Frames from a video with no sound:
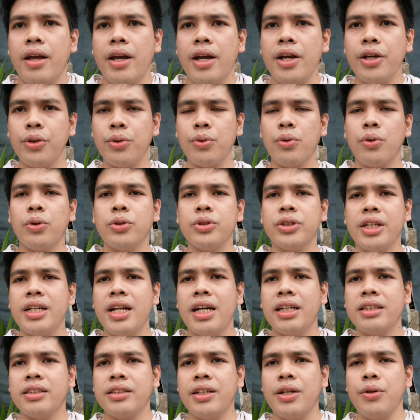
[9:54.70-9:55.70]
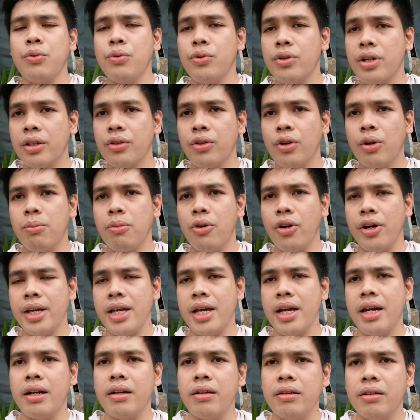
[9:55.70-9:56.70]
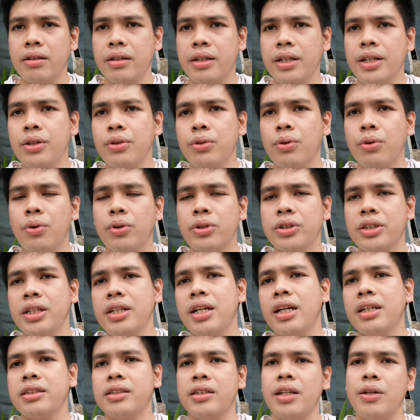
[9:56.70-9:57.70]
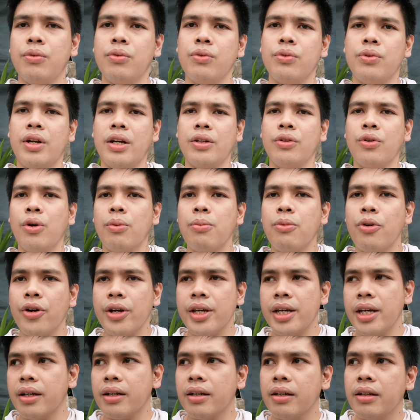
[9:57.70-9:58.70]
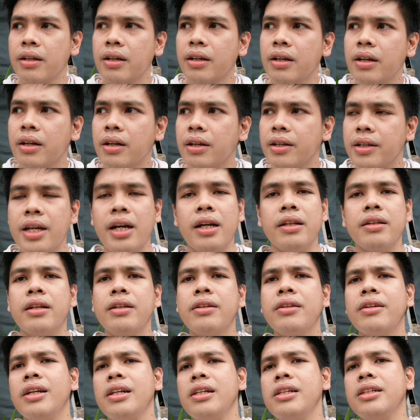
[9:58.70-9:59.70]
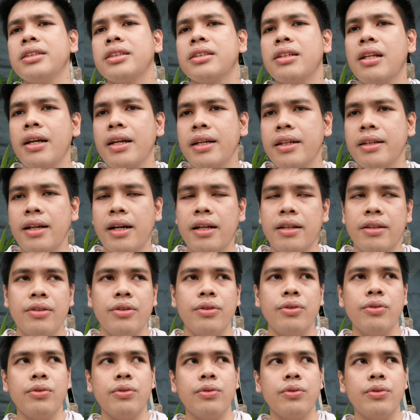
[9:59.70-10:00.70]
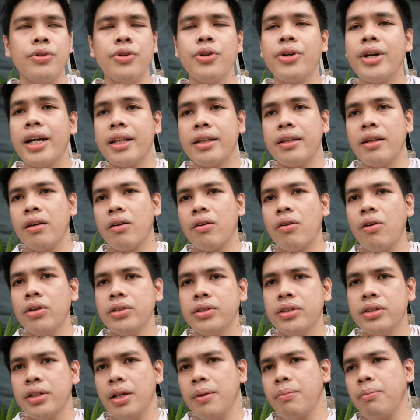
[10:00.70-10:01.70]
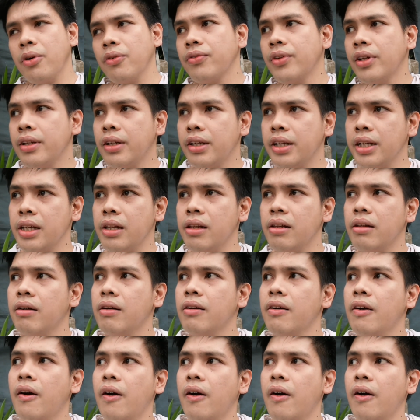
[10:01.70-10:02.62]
ito, cocinaste un adobo ayer. Ito, cocinaste un adobo ayer. Yeah, the drill is like that. You get the concept of the drill